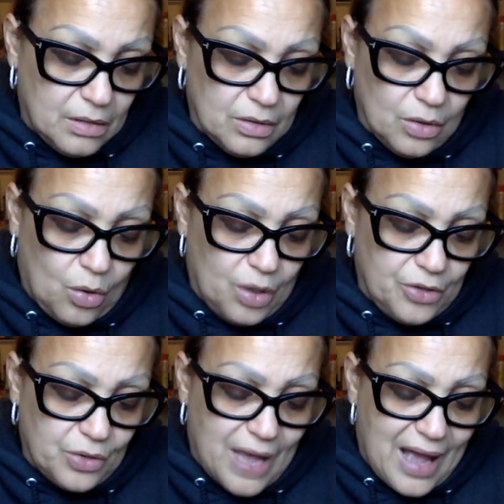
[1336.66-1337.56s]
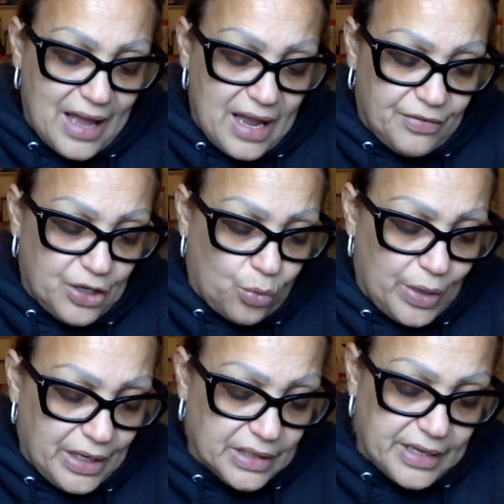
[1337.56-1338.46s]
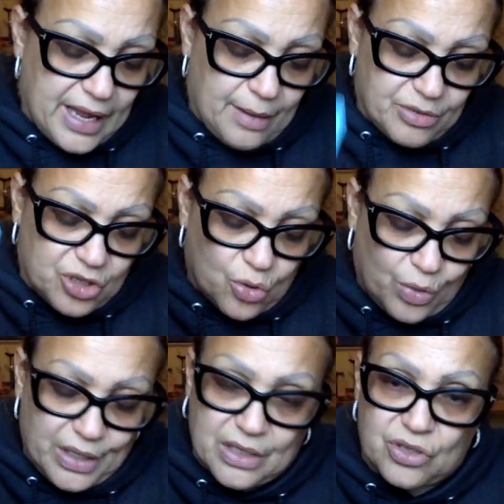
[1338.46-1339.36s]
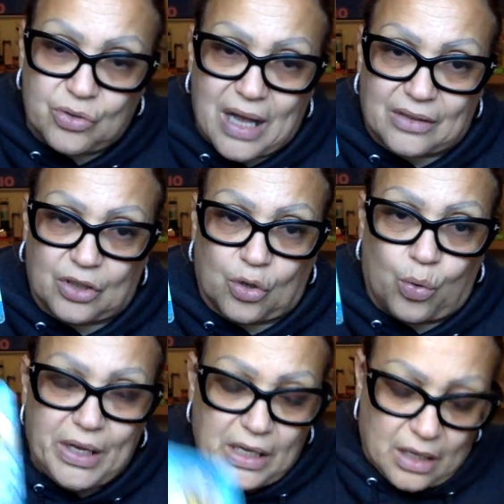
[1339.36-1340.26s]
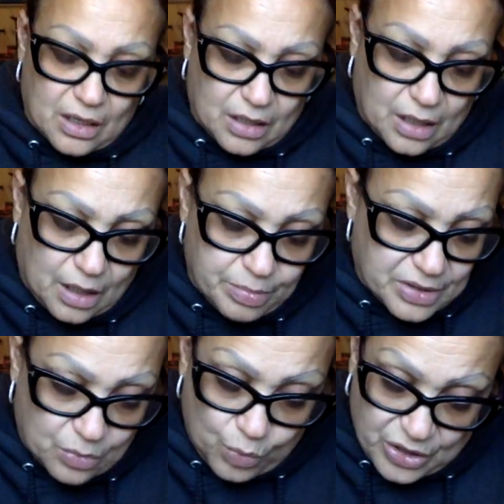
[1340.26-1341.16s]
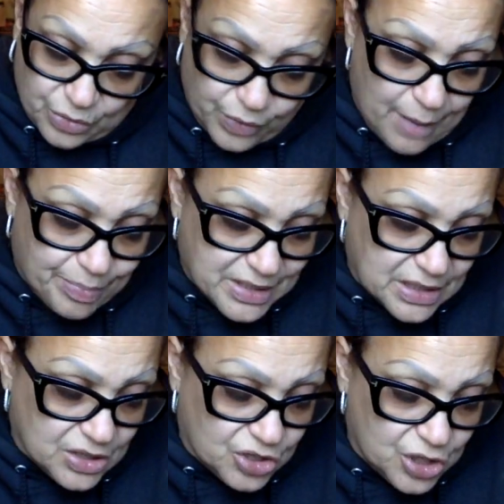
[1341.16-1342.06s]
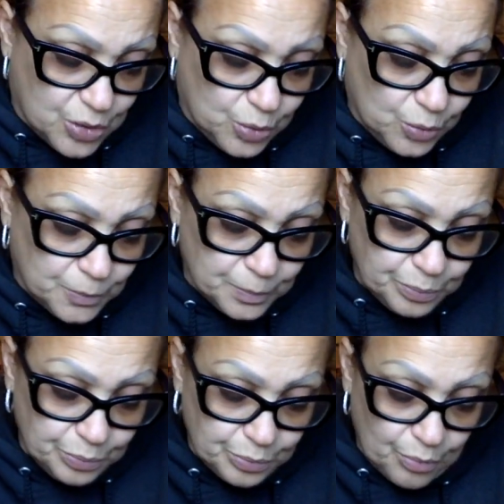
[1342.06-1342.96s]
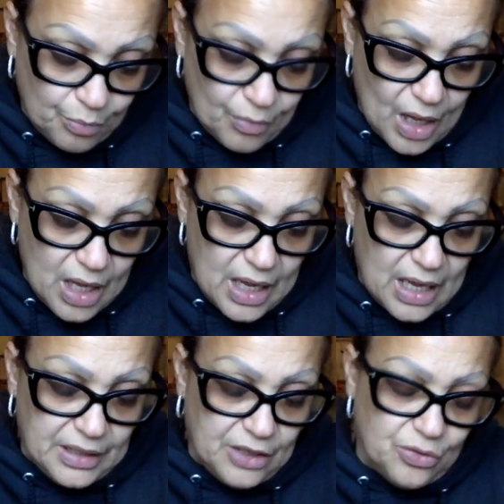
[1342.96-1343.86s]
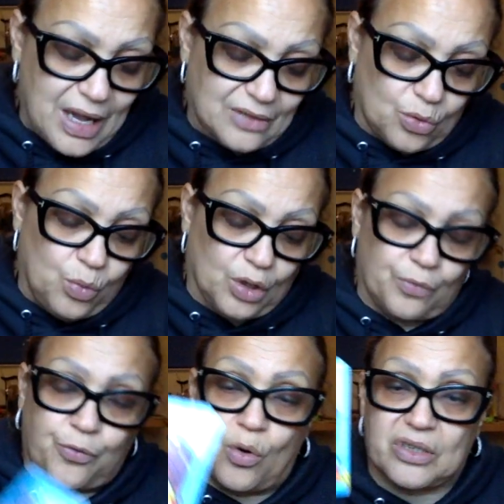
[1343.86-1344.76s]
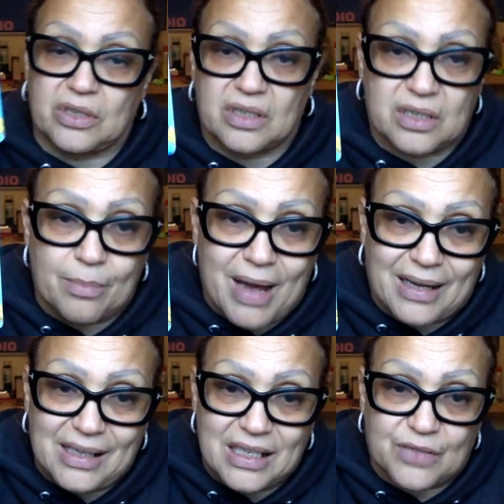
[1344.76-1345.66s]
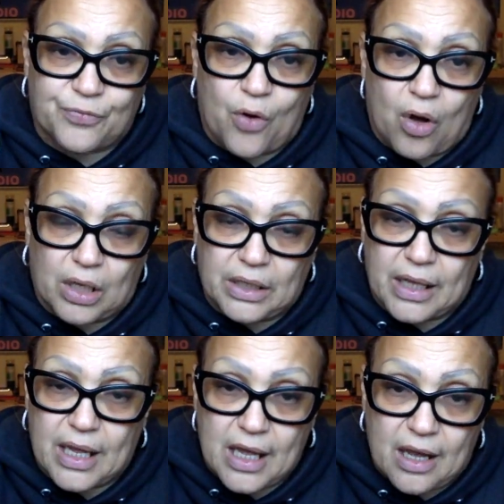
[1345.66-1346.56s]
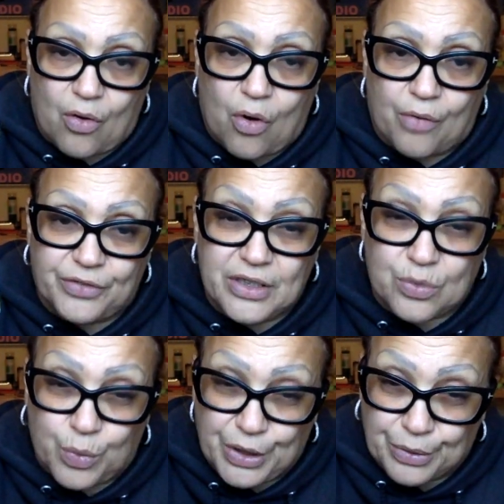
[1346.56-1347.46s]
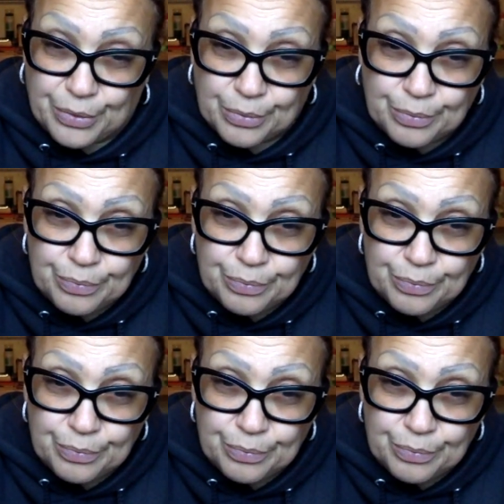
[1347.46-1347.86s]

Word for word: Lord, you got every queen of damn choice. You got the queen of cups, which represents you. And then you got the wheel of fortune. Somebody is falling the hell off this wheel.